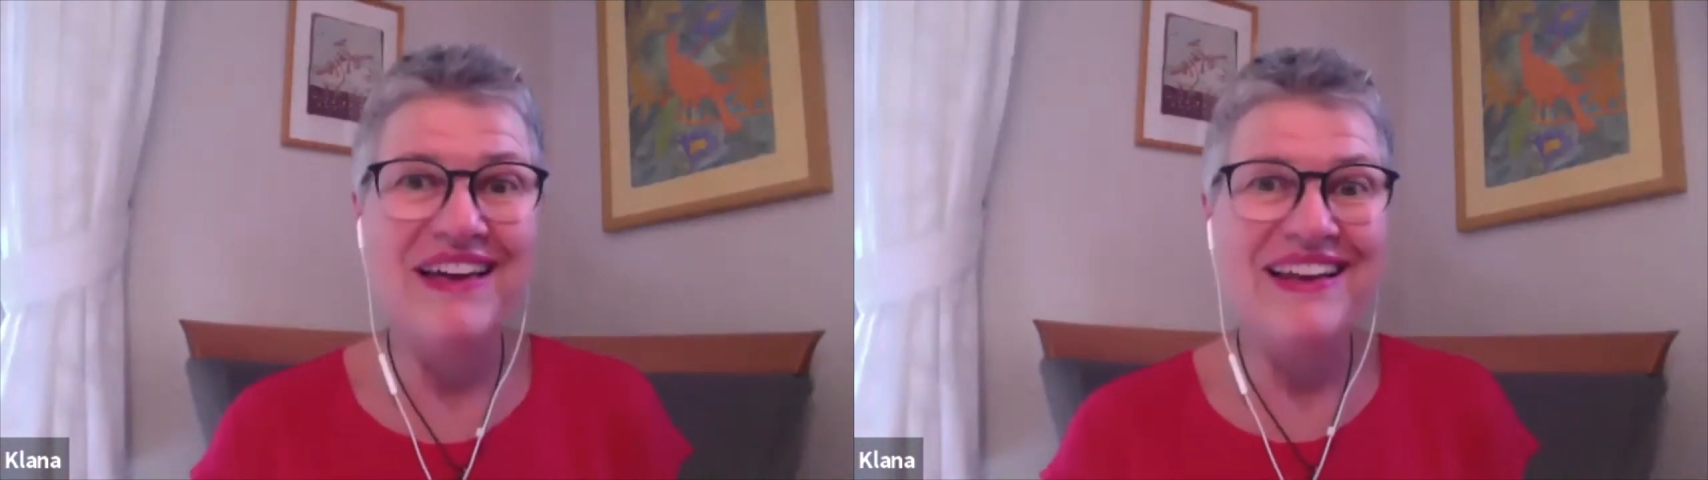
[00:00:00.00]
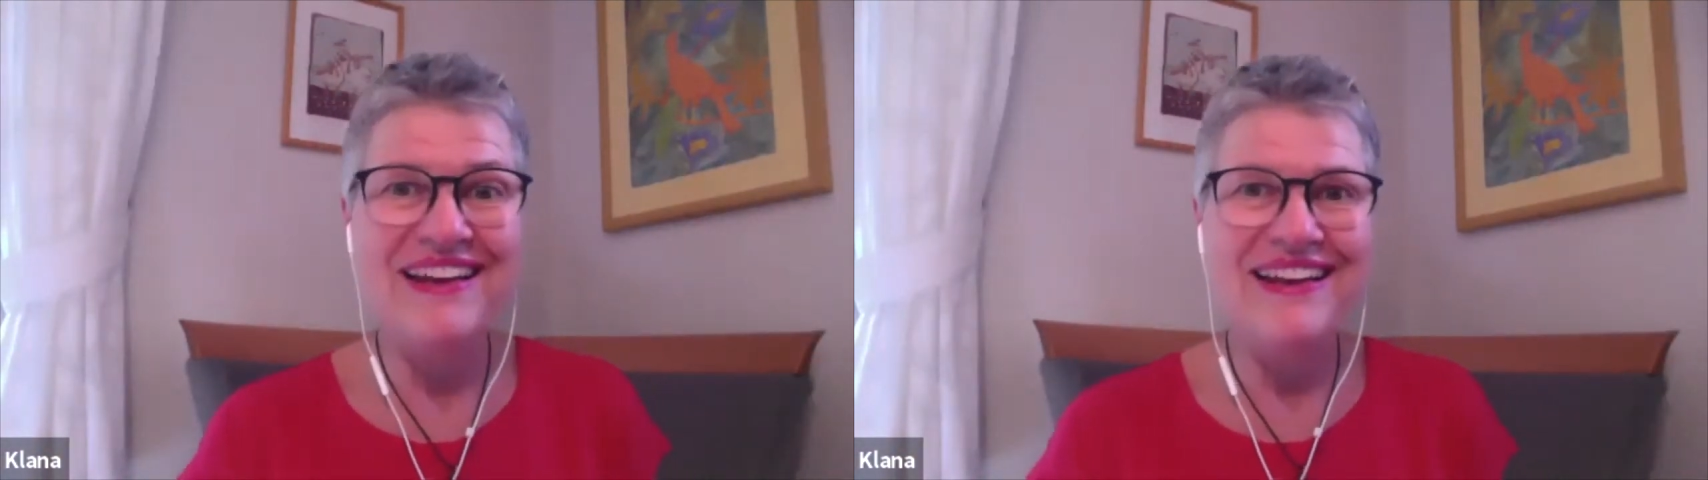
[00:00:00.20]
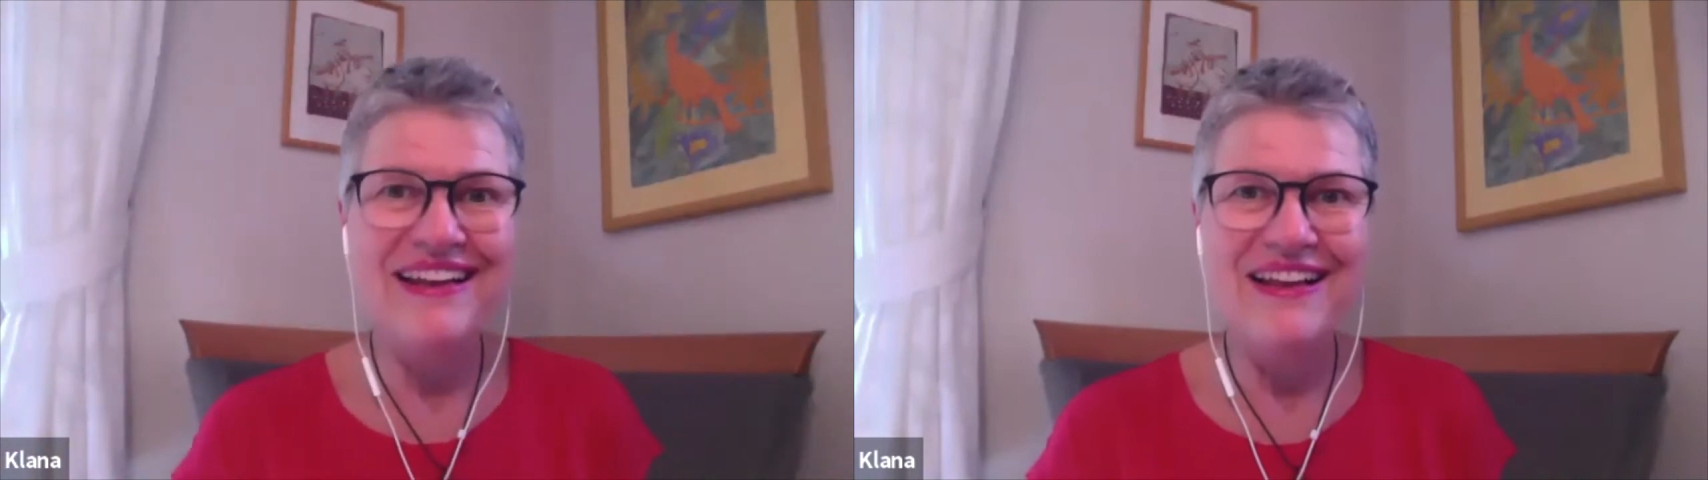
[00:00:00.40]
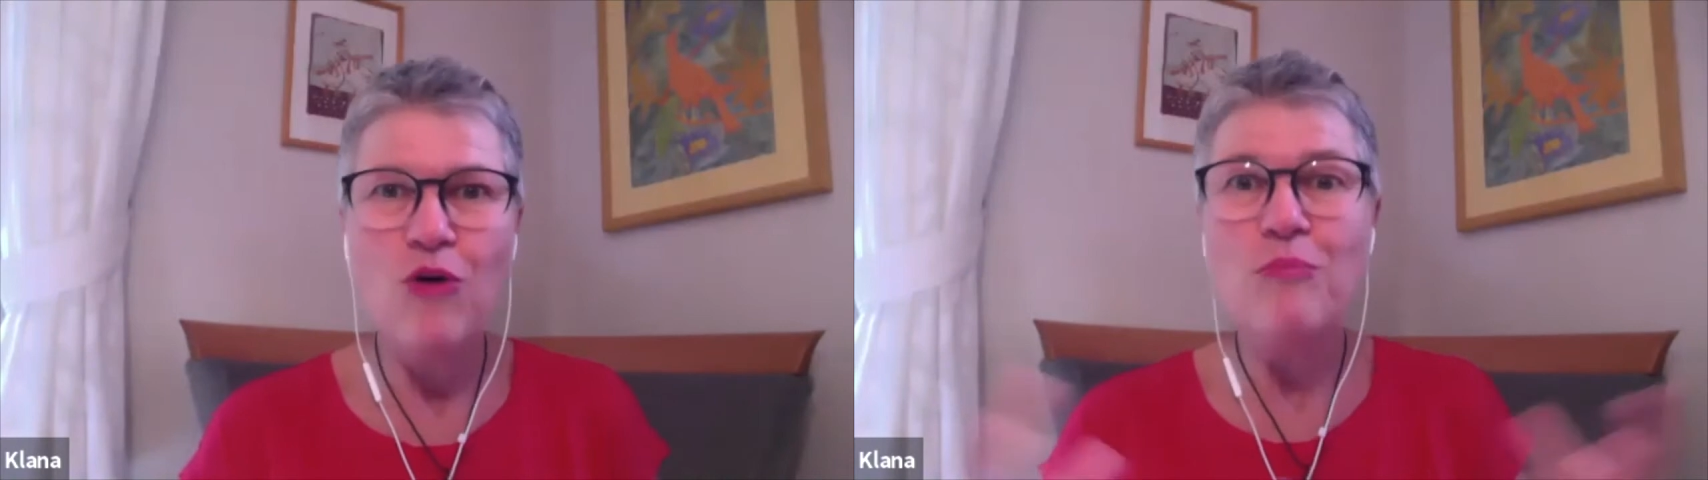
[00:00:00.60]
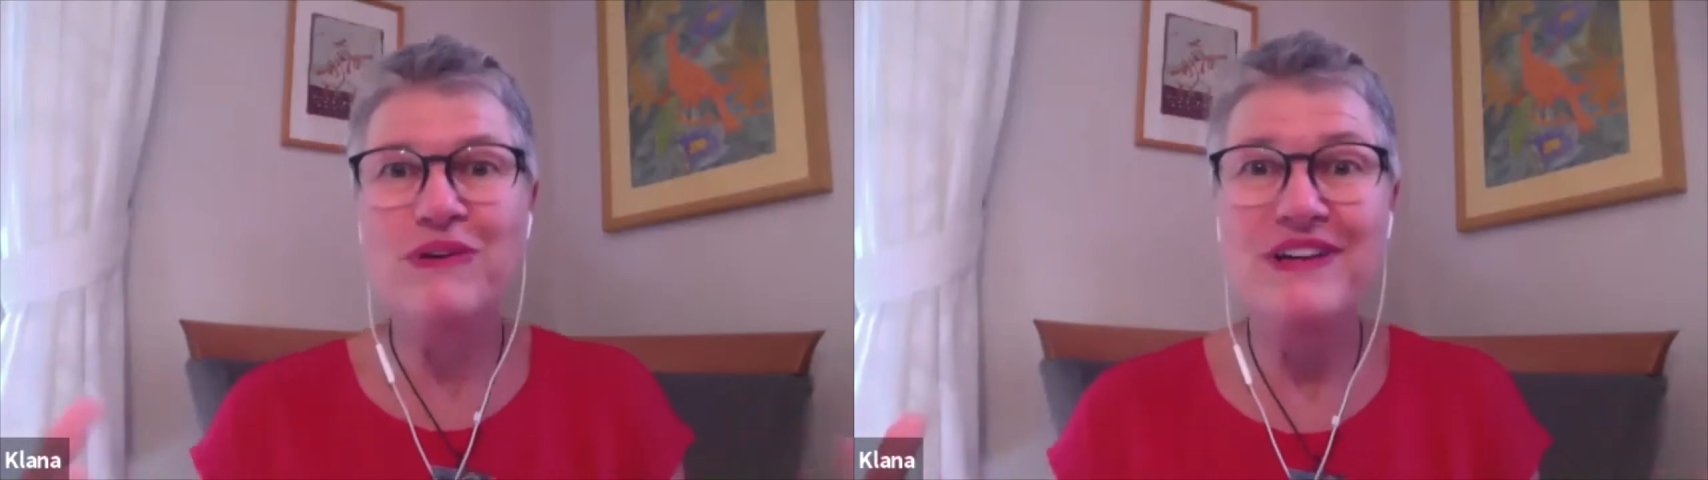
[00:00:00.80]
and
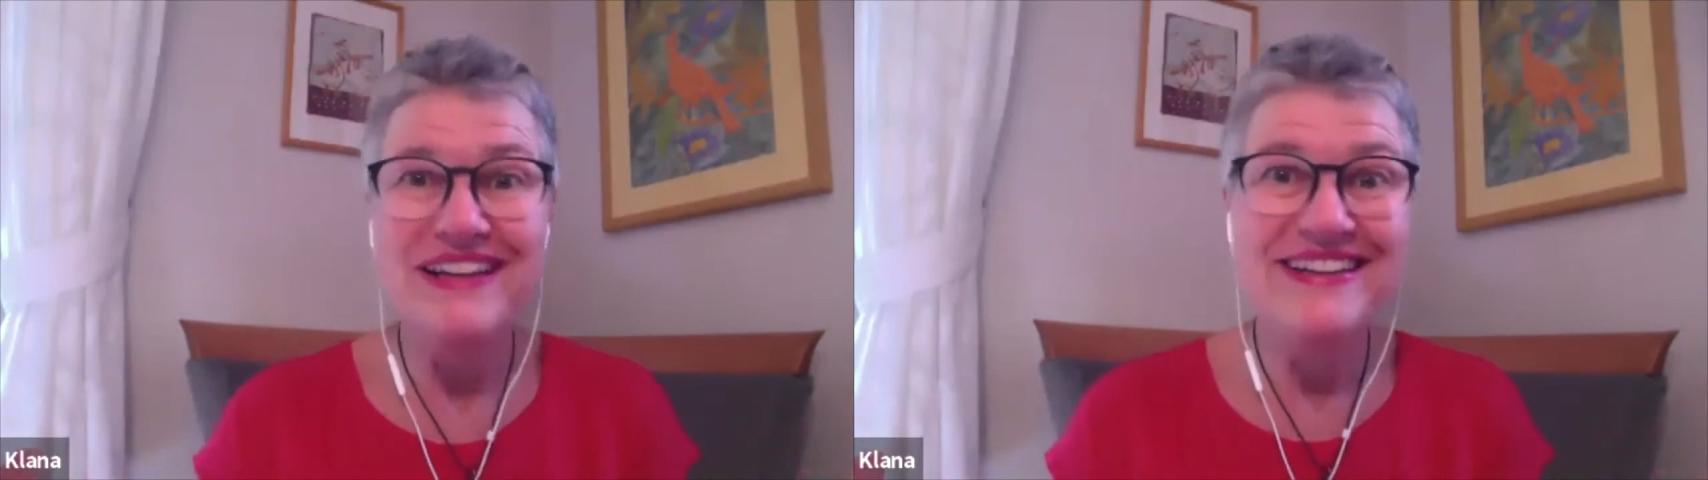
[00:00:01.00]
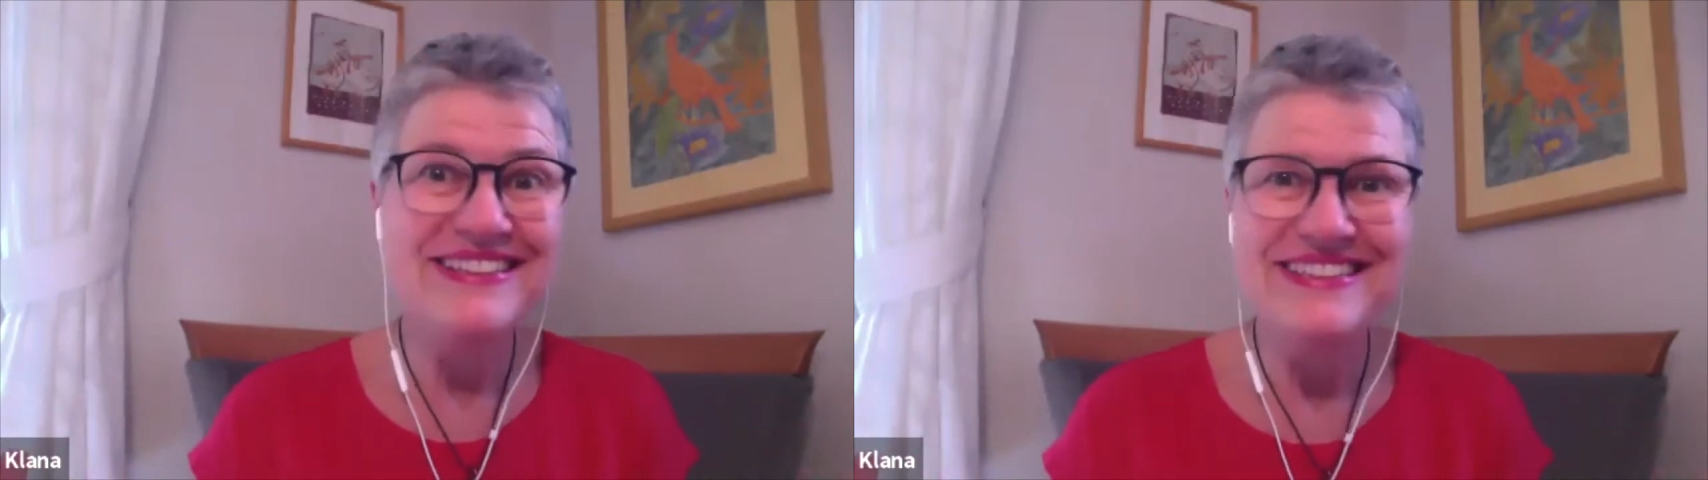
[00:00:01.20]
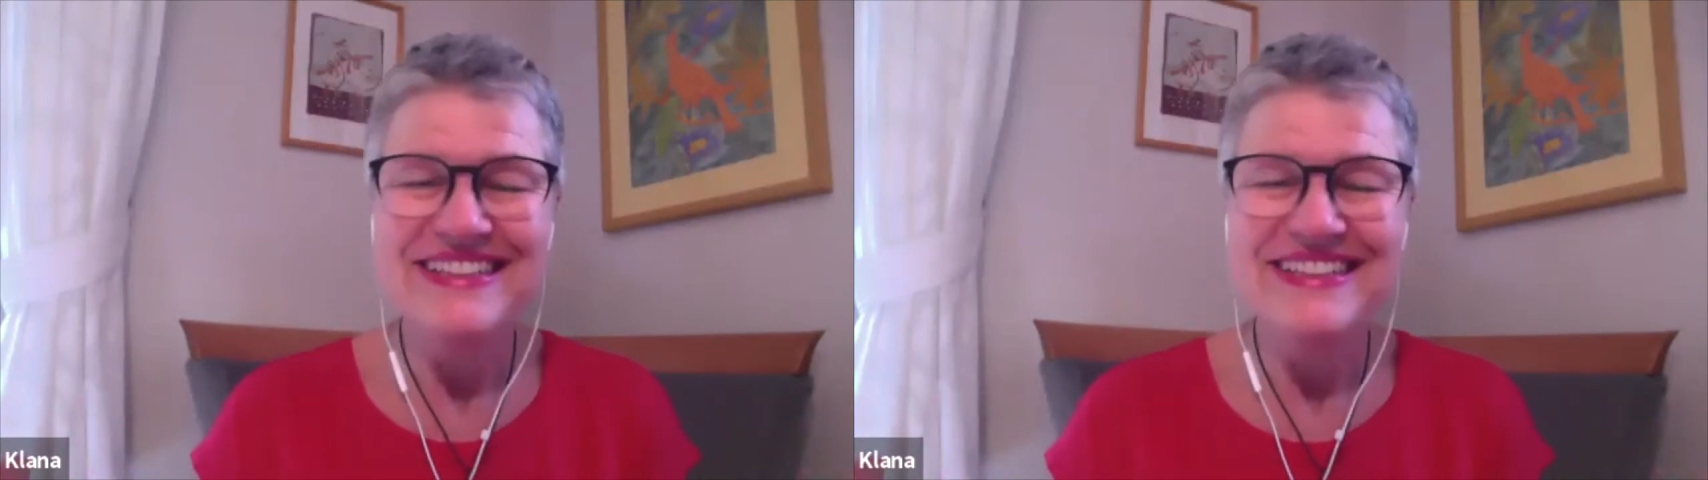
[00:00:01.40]
openness,